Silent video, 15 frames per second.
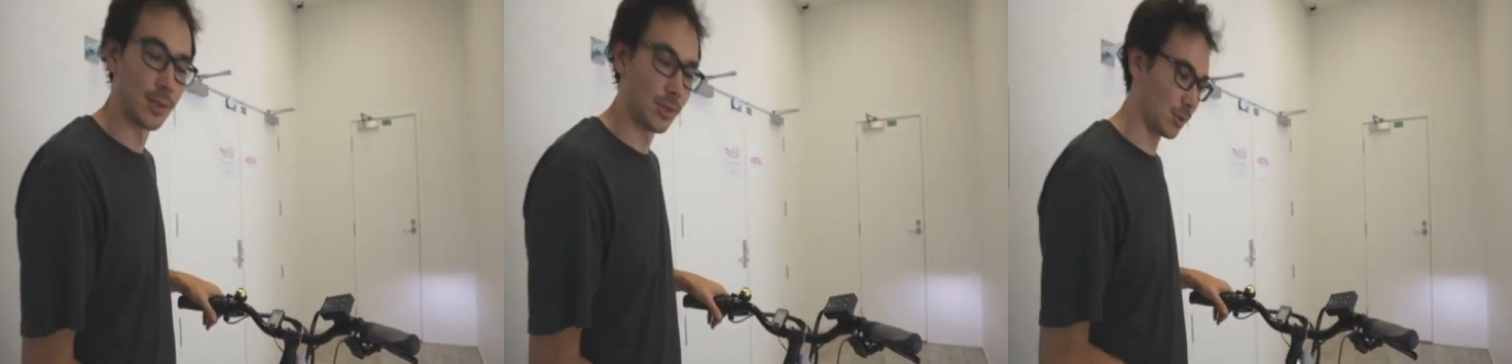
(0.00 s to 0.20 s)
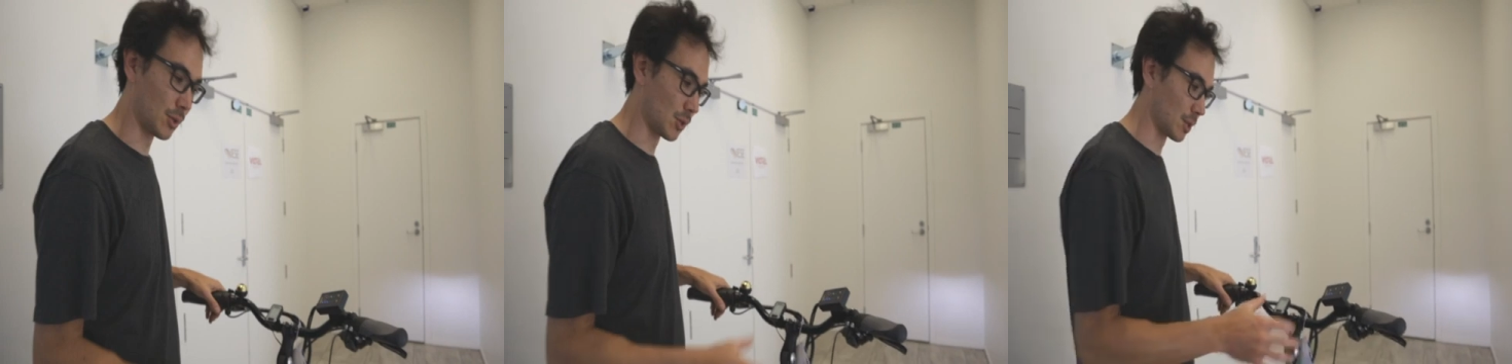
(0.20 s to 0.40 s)

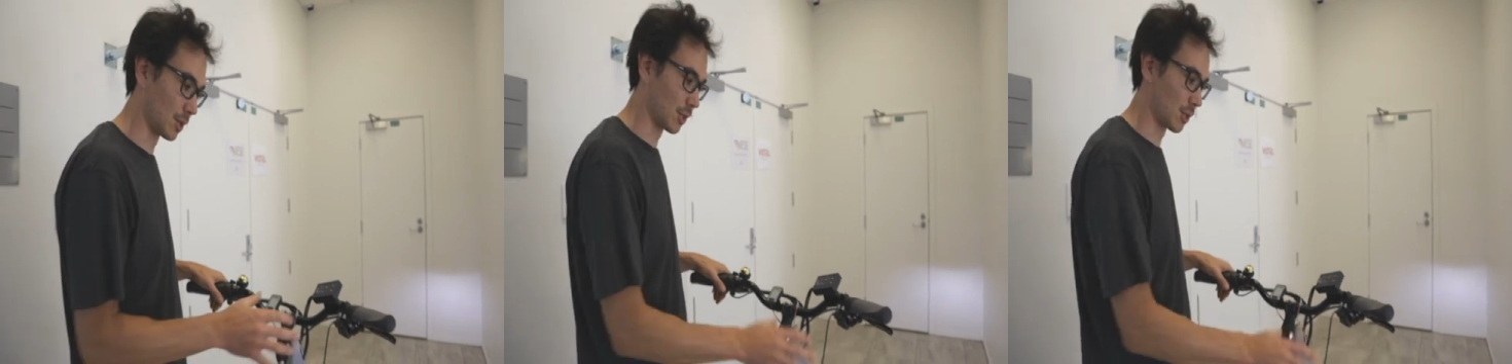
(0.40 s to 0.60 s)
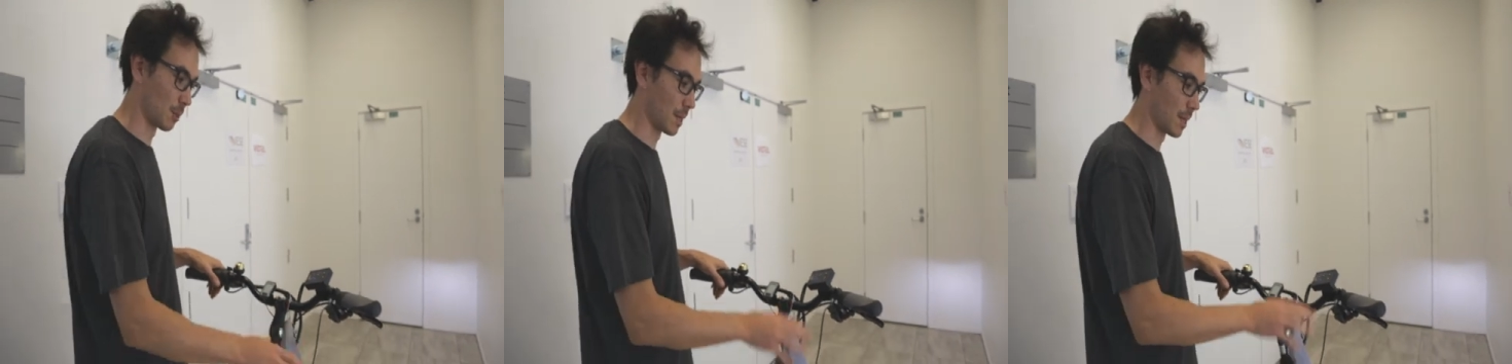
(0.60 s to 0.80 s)
So as
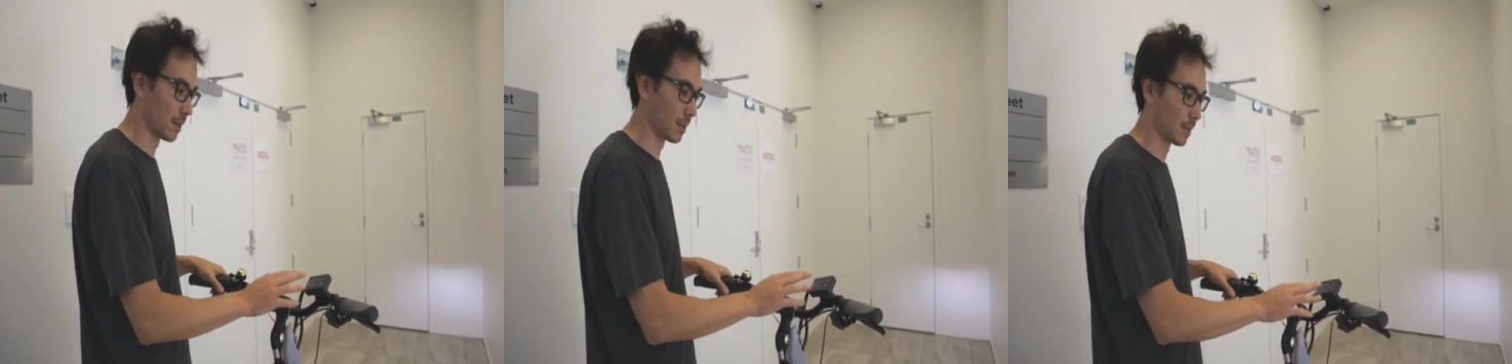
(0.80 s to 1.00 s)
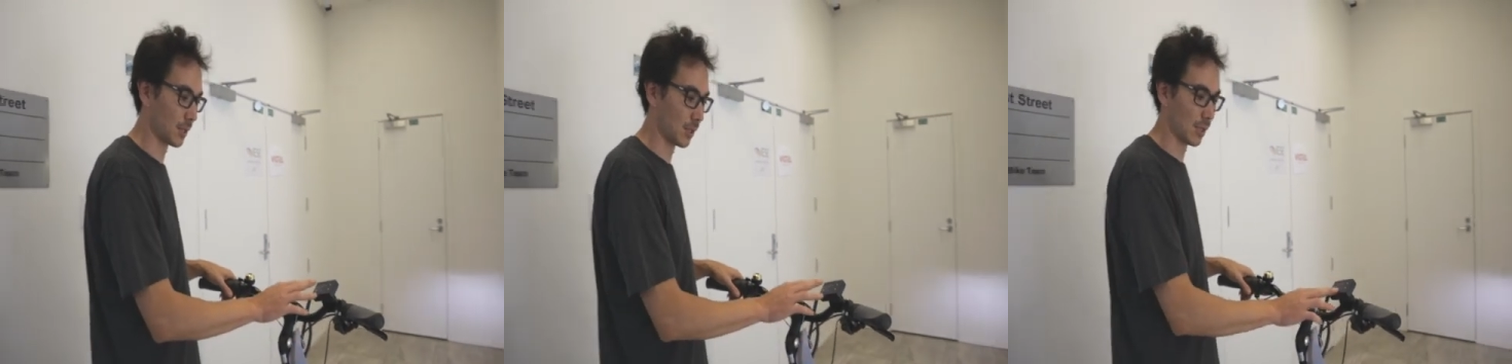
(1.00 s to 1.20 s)
long as you're
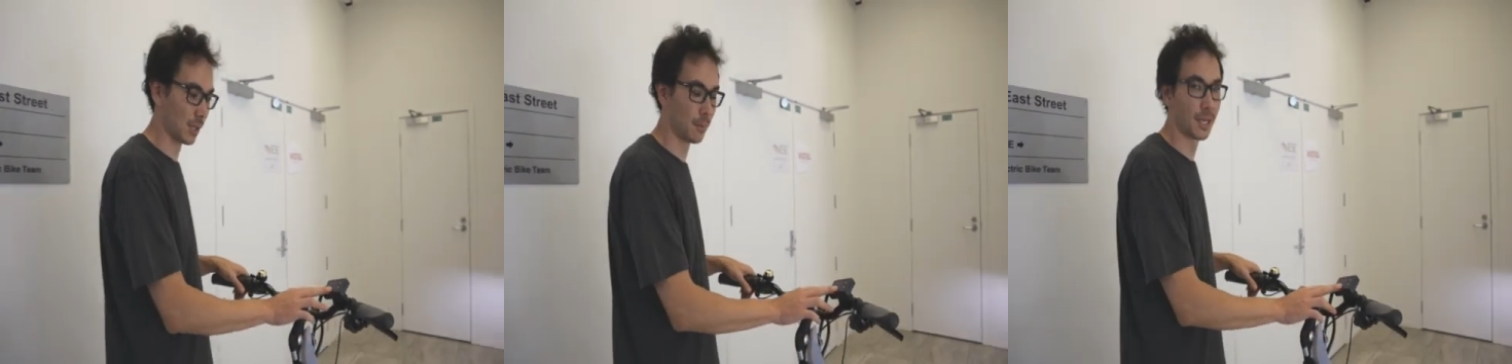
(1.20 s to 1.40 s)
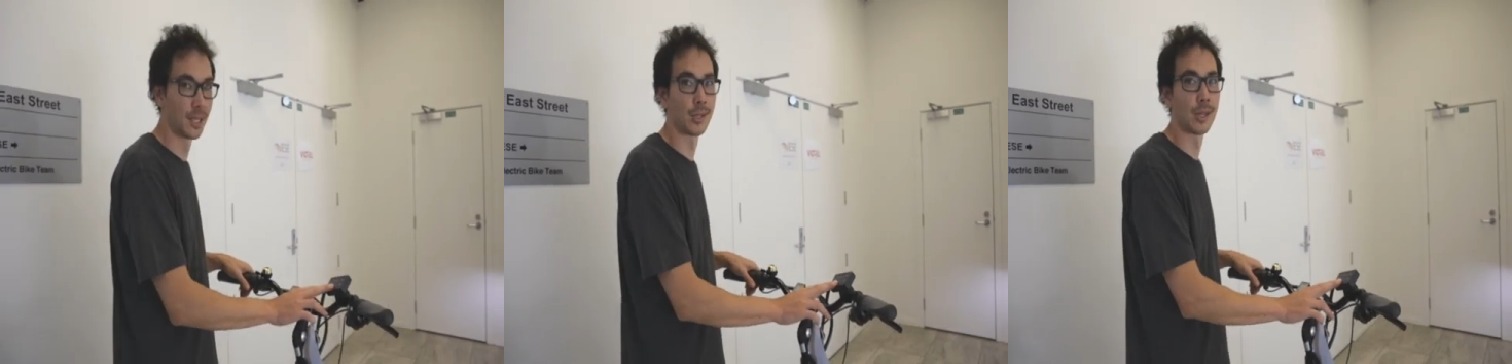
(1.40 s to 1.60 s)
pedaling, it's
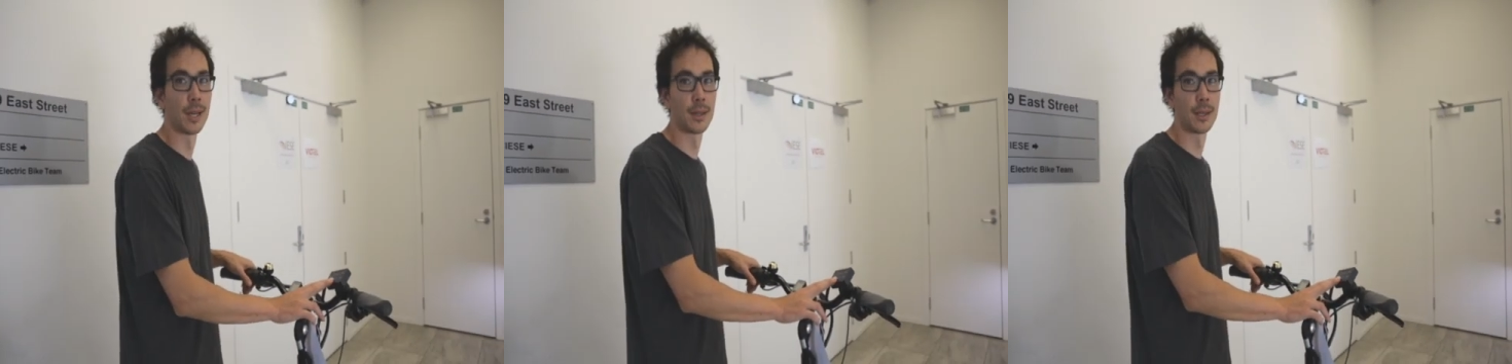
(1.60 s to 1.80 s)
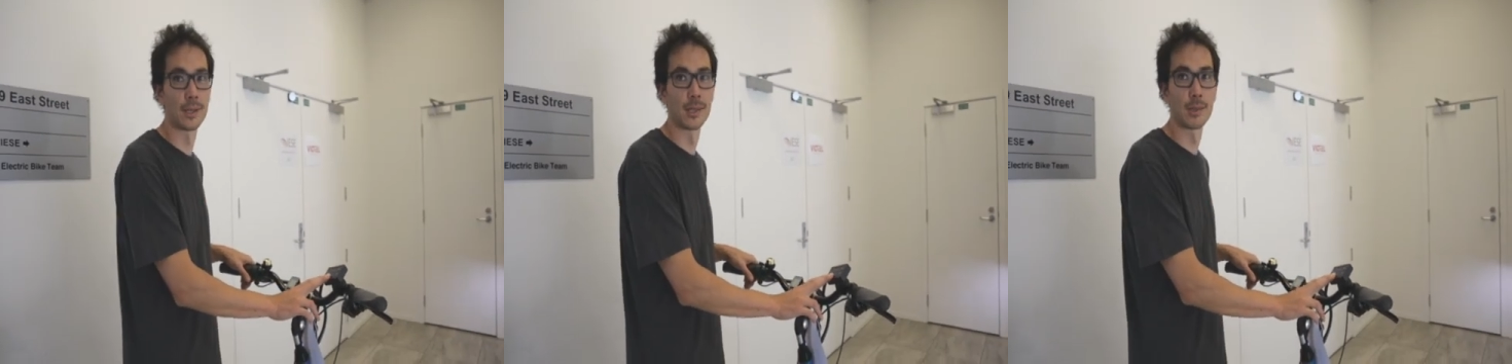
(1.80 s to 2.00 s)
going to
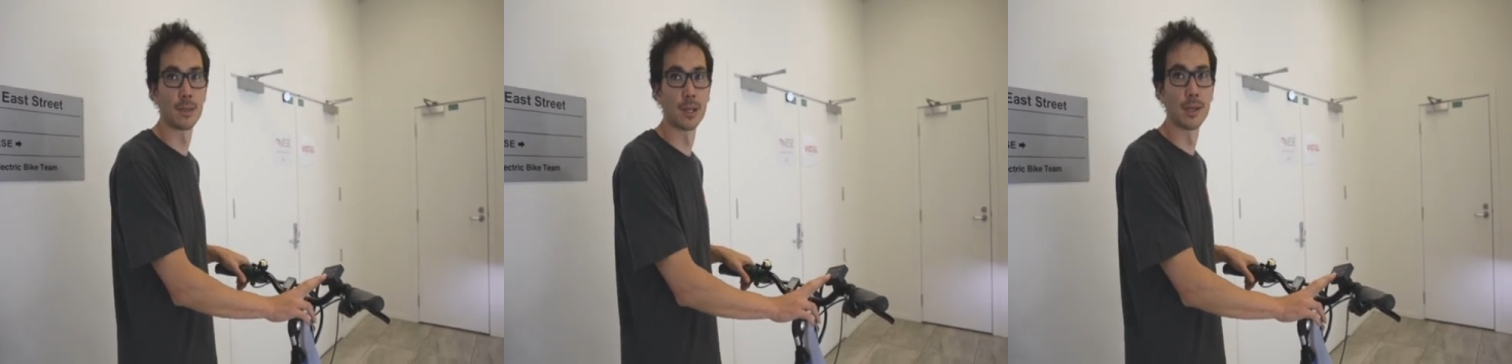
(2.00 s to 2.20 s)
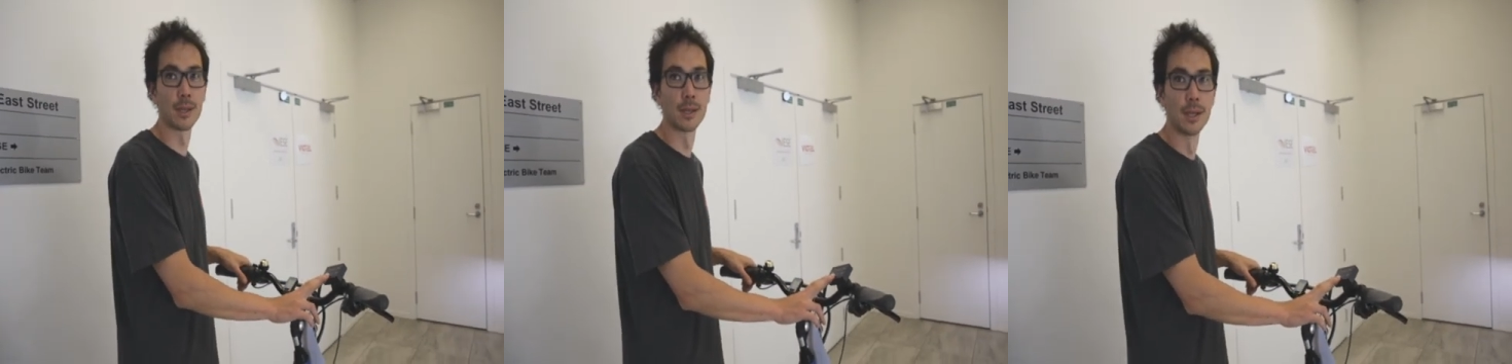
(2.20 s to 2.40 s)
maintain that
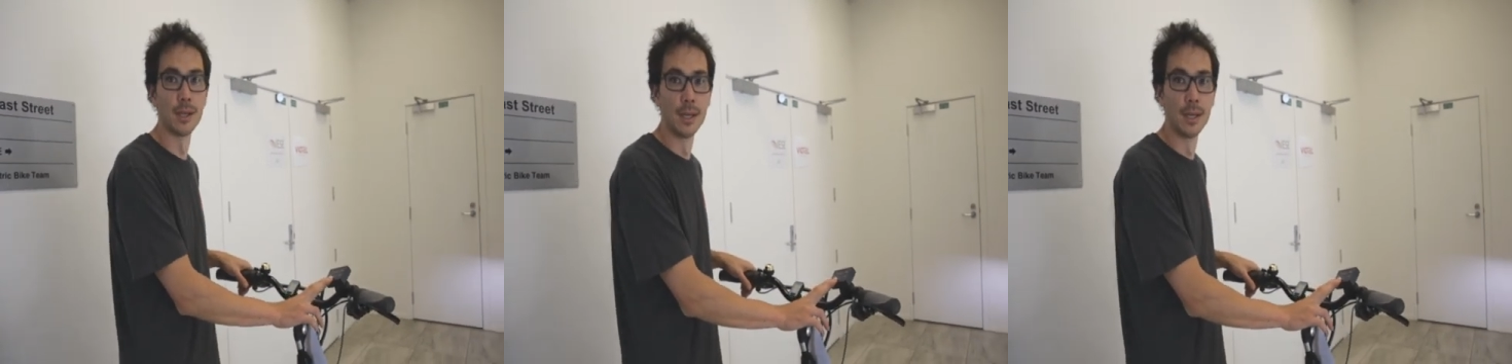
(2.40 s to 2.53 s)
speed.